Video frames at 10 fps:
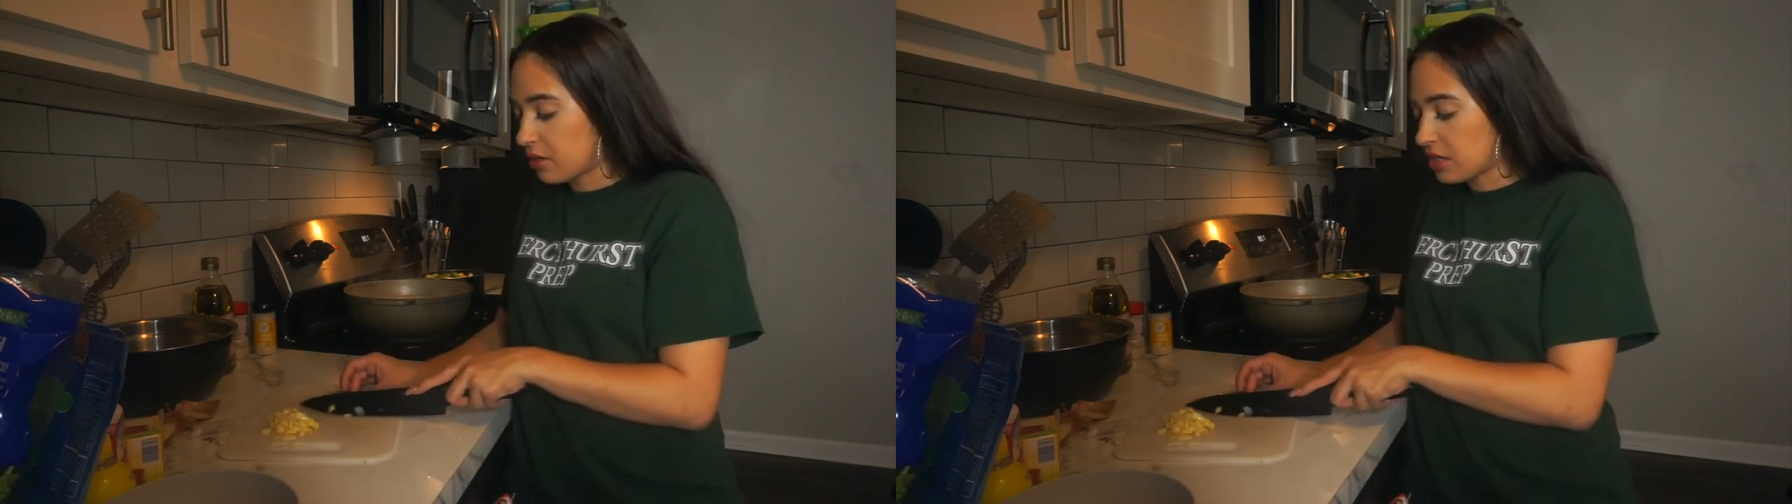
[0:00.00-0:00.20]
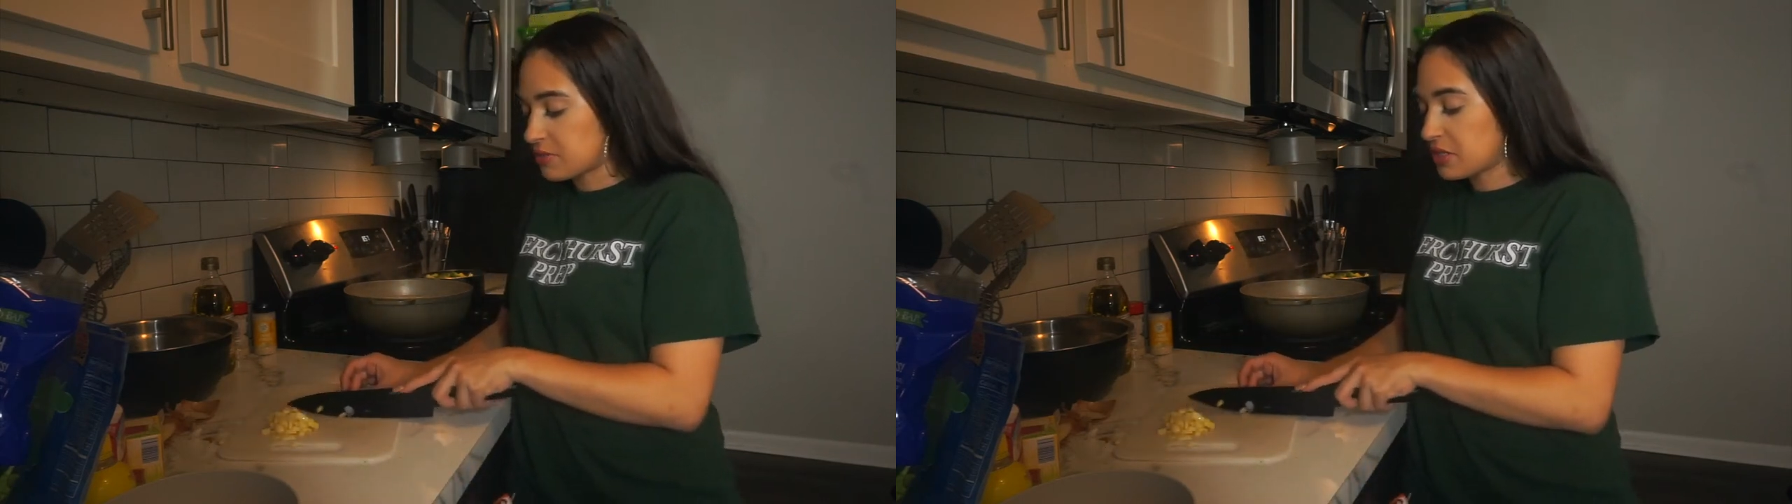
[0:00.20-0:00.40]

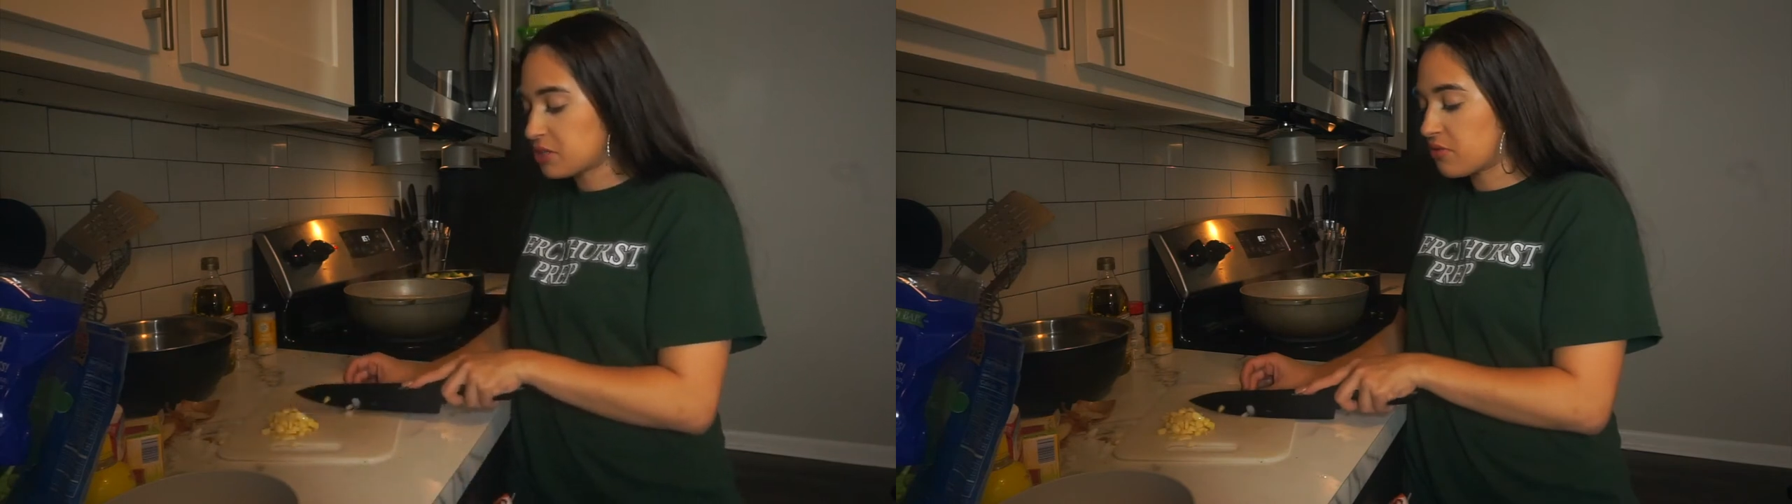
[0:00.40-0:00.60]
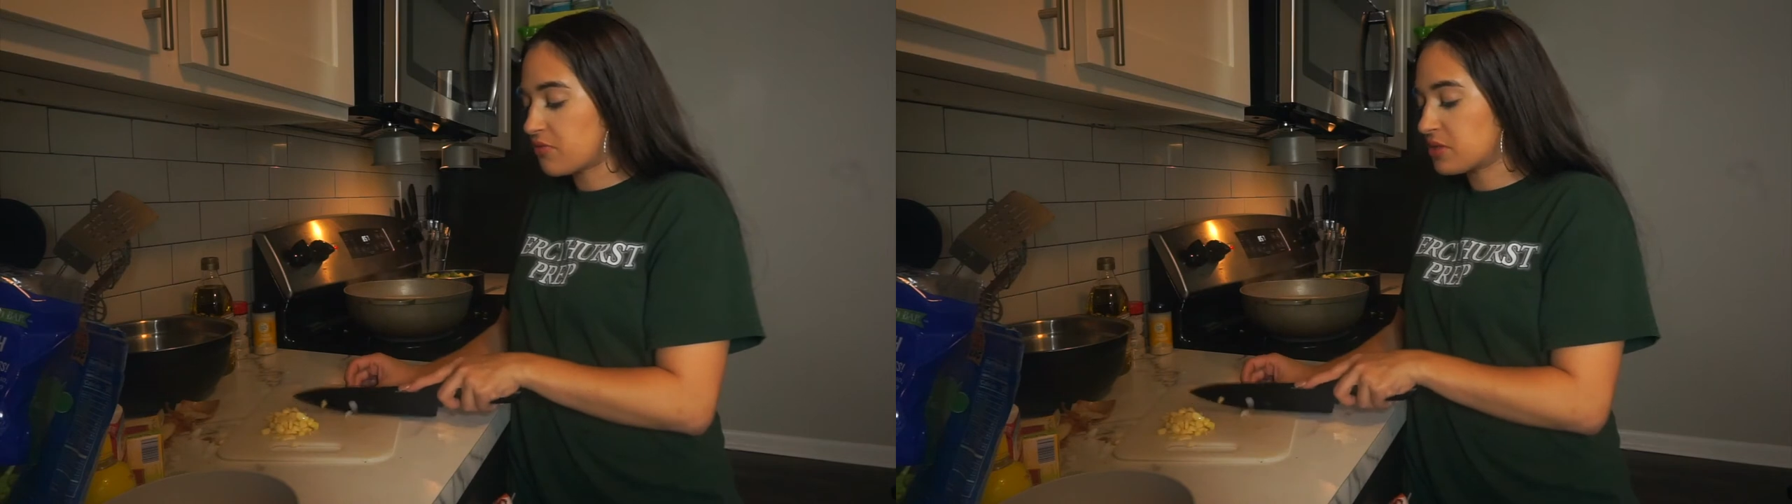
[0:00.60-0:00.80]

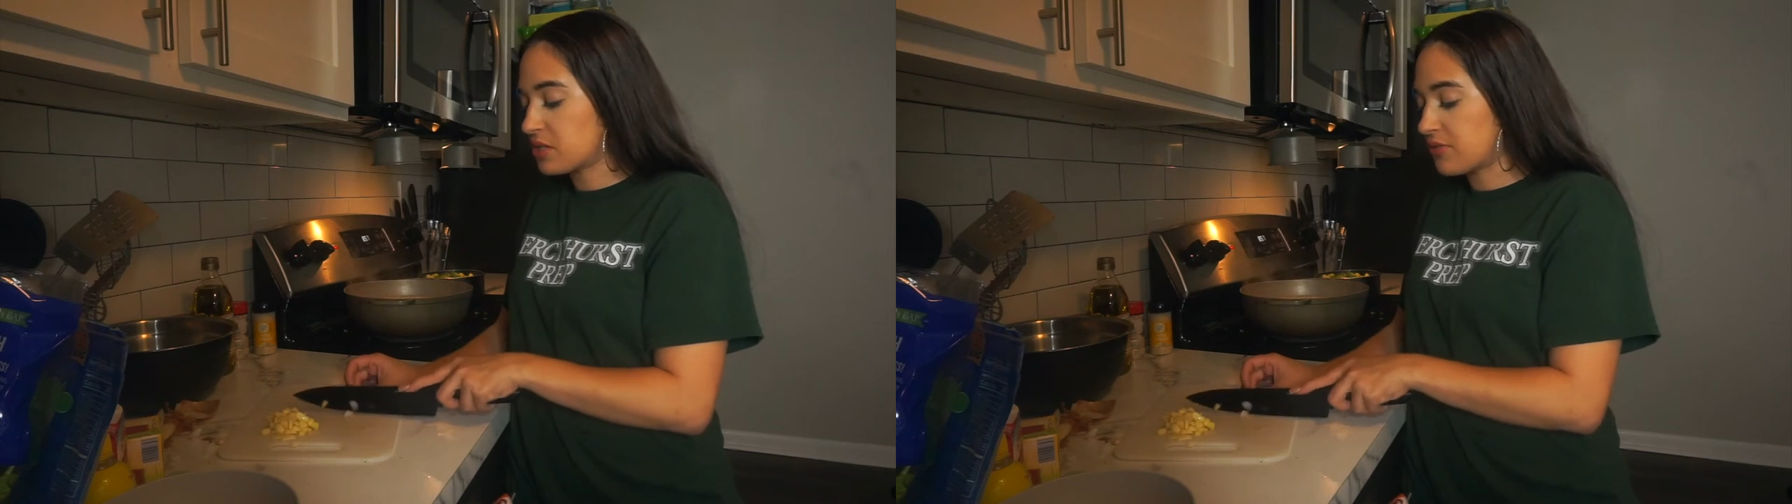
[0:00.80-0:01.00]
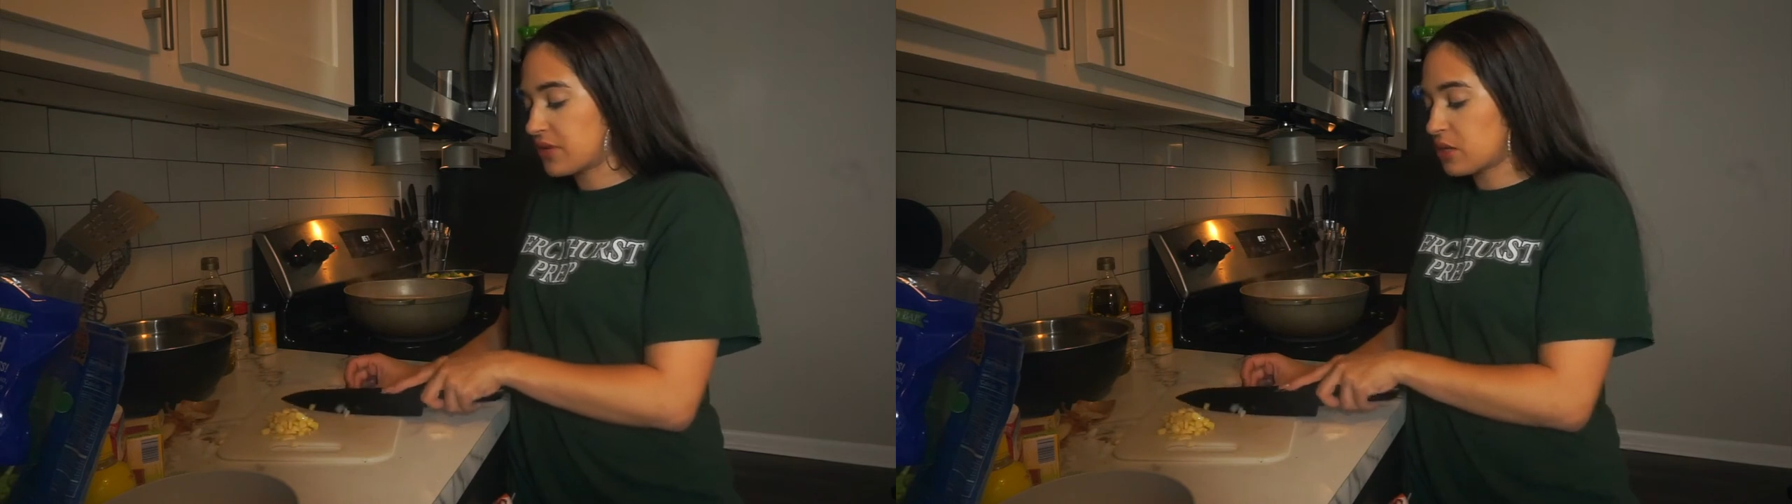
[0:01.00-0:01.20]
especially with
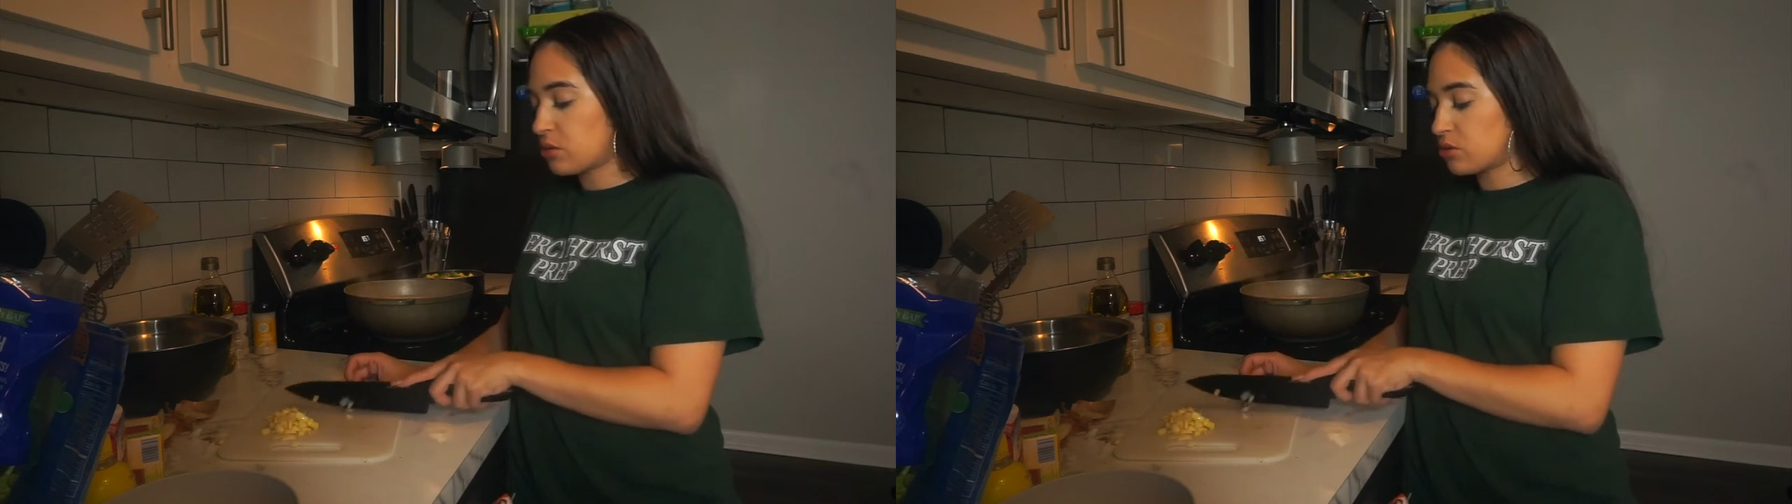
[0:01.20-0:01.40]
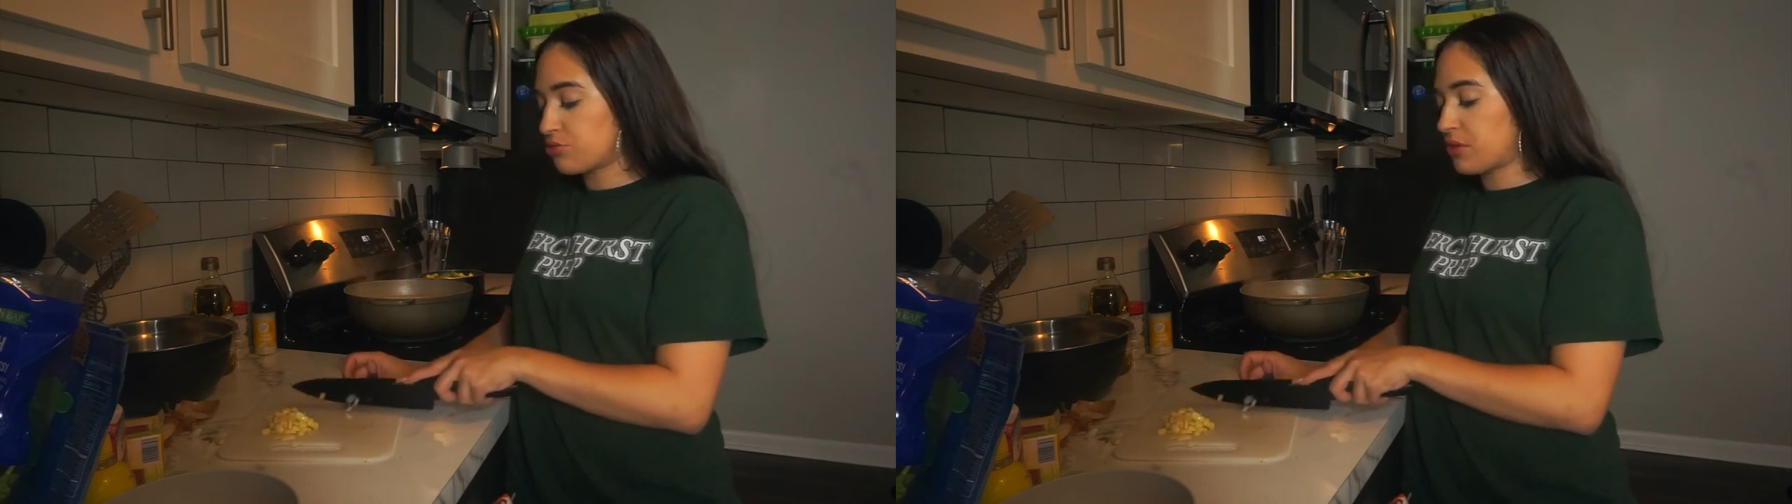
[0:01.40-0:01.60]
music videos,